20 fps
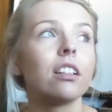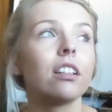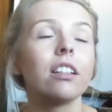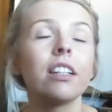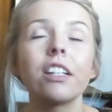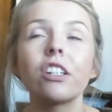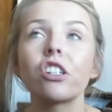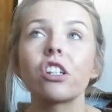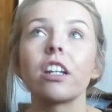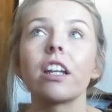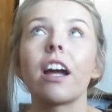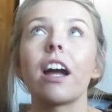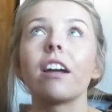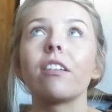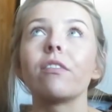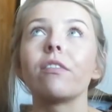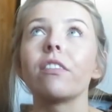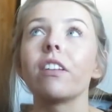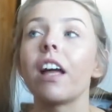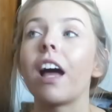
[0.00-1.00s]
Literally,
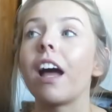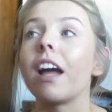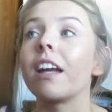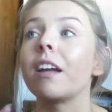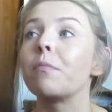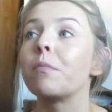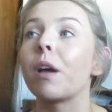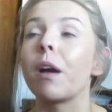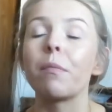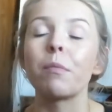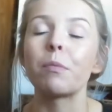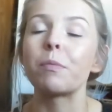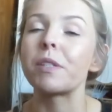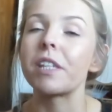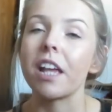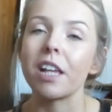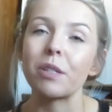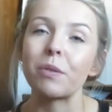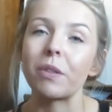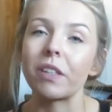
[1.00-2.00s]
I, I am, I'm
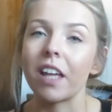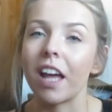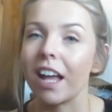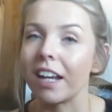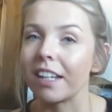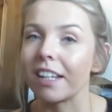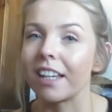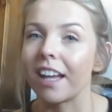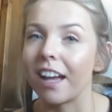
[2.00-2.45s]
obsessed with Kali